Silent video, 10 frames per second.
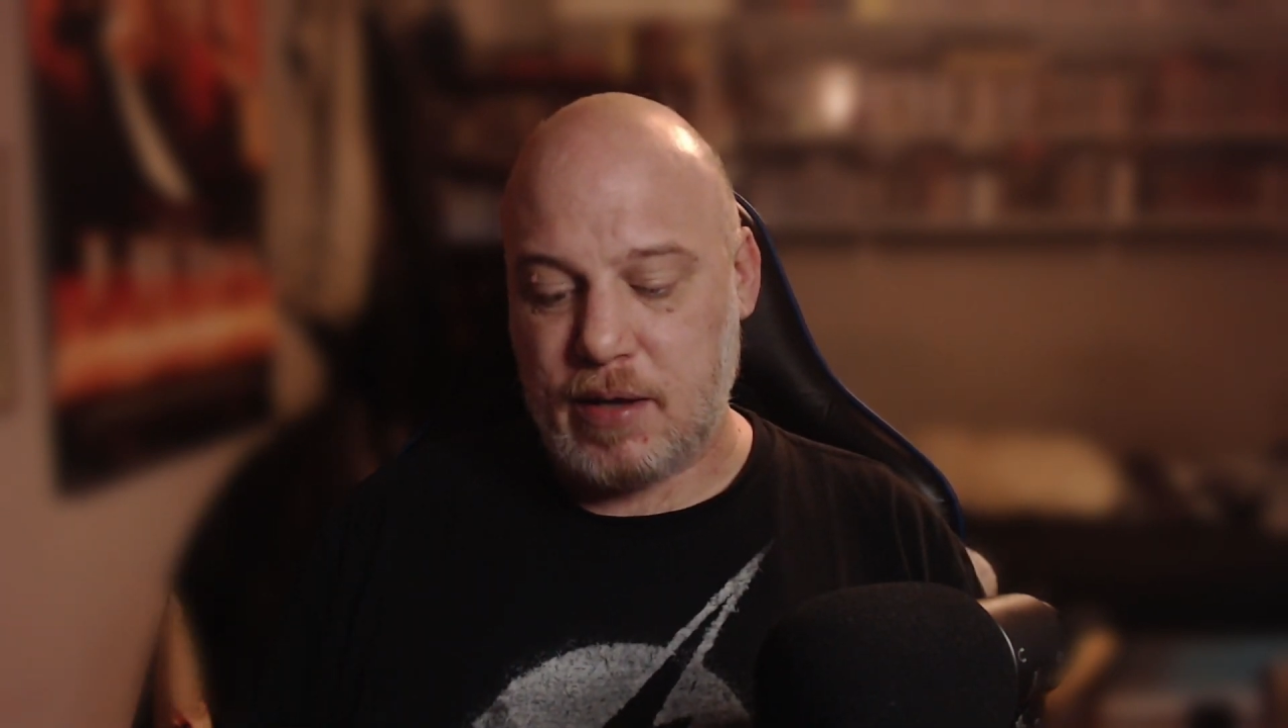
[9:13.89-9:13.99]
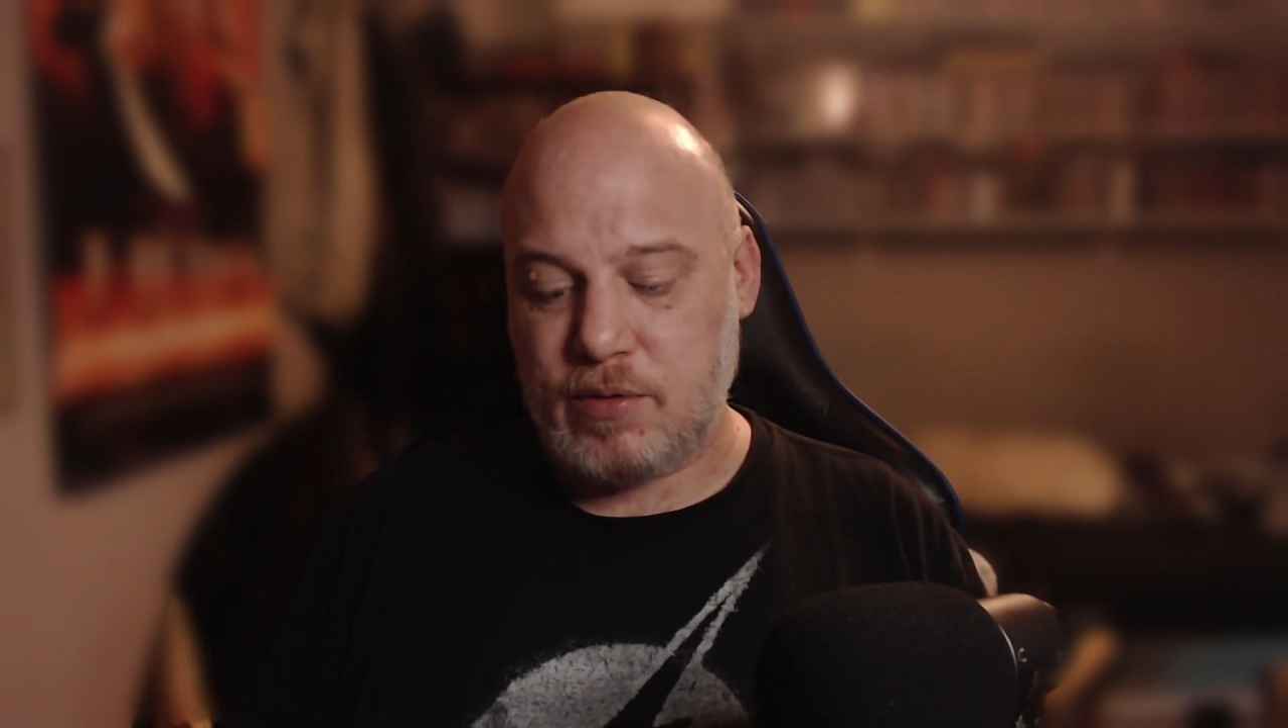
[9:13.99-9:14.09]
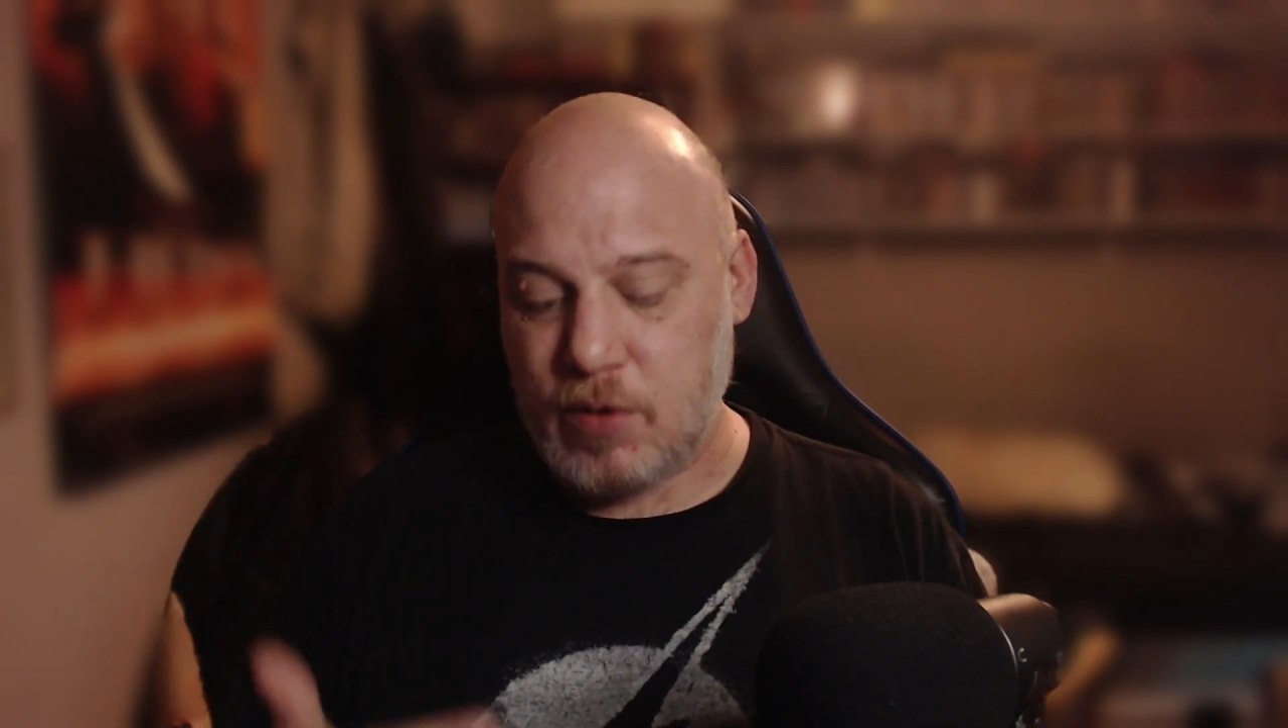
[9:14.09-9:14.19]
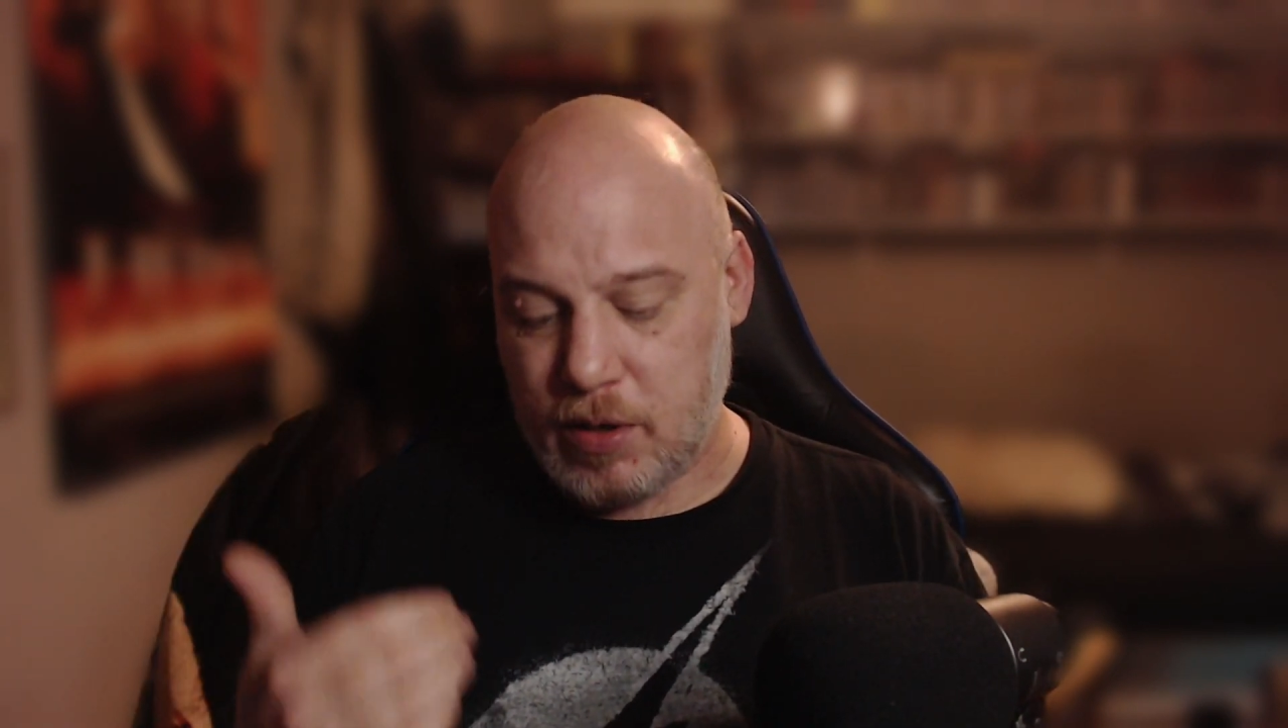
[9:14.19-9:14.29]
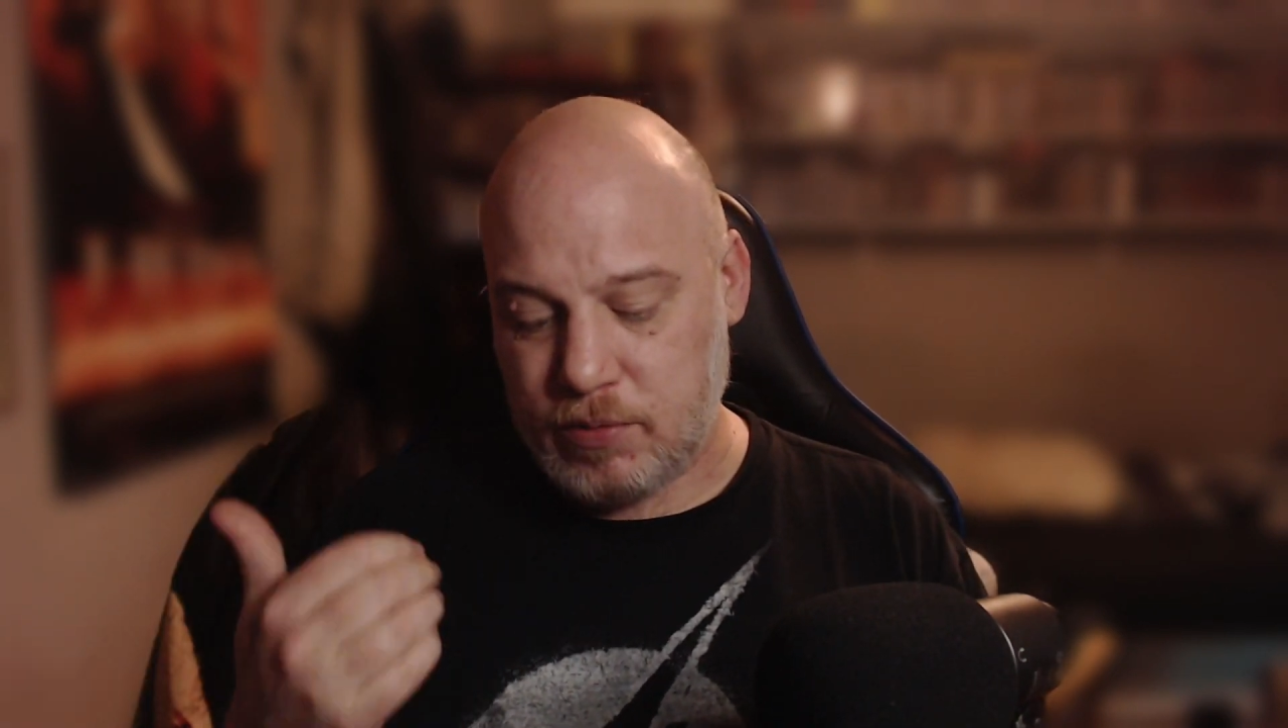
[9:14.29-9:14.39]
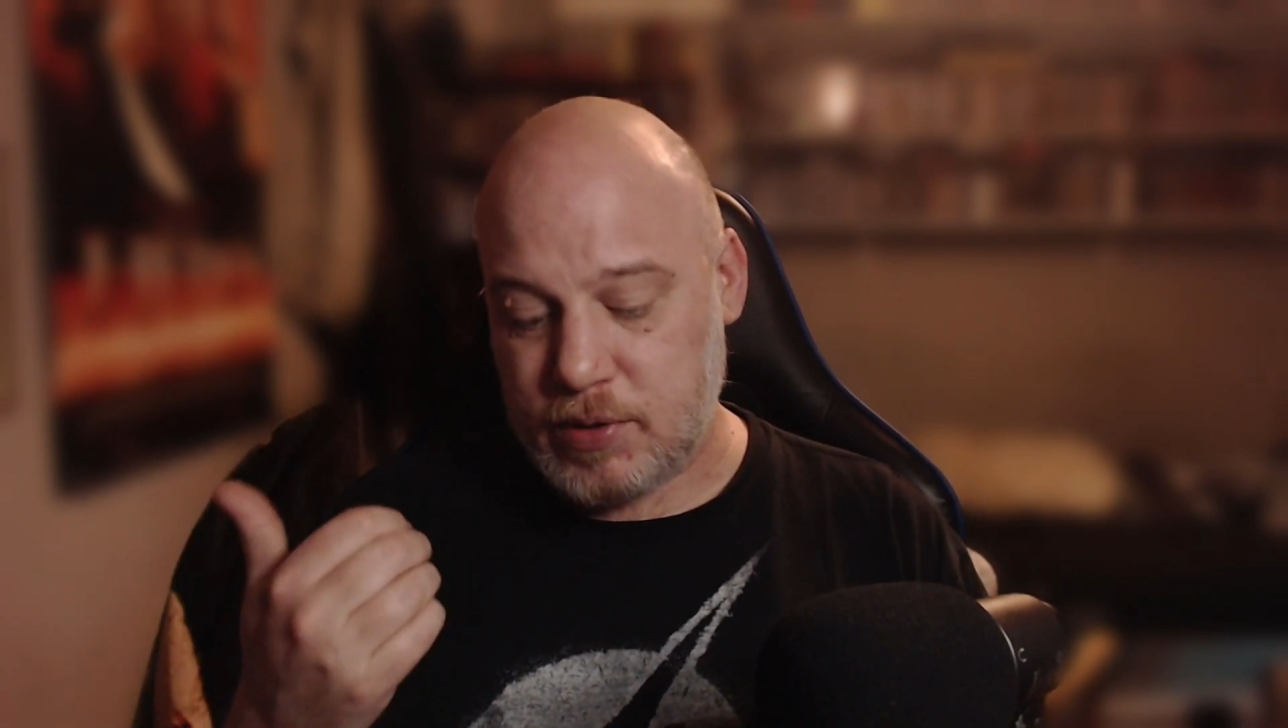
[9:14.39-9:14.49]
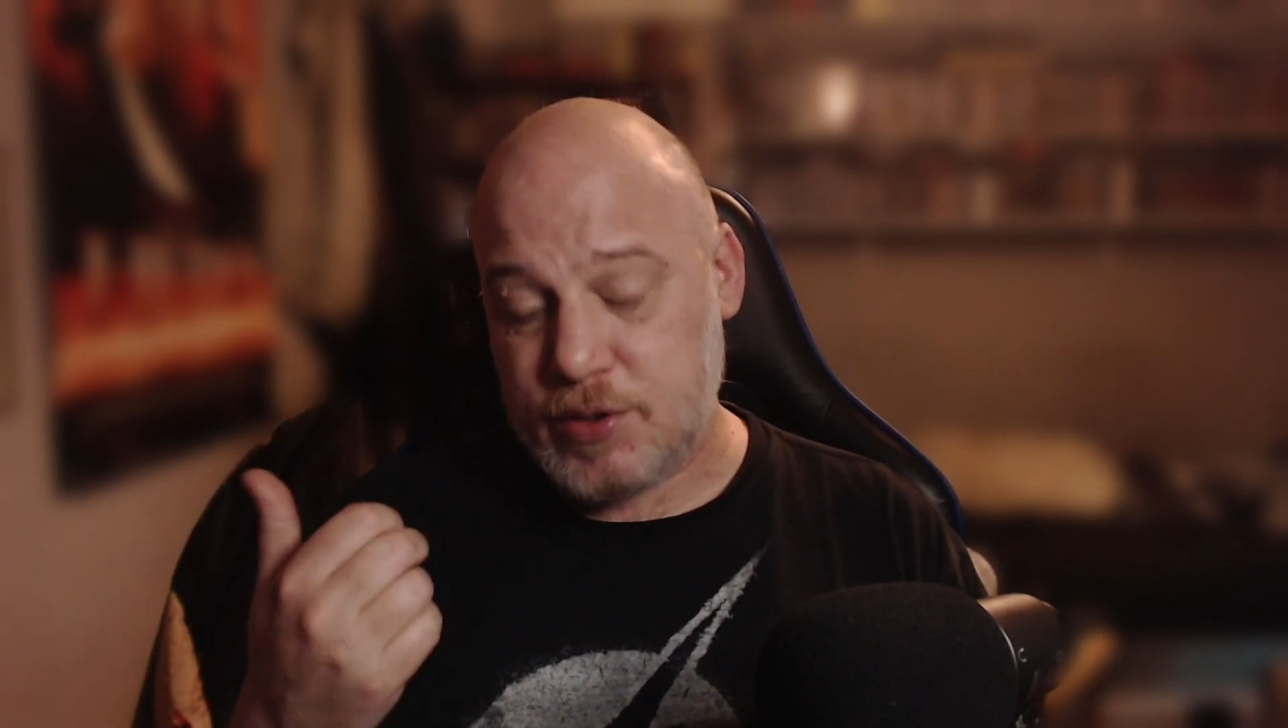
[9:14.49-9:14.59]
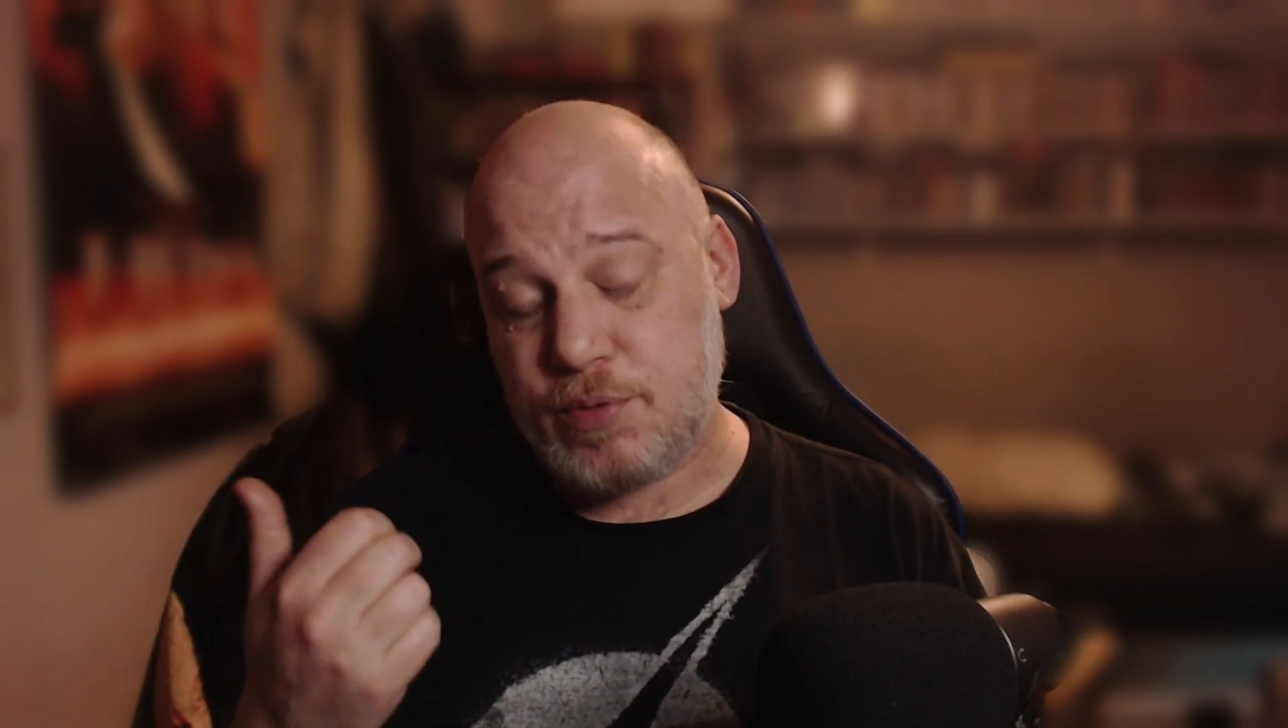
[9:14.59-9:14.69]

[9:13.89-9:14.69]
not only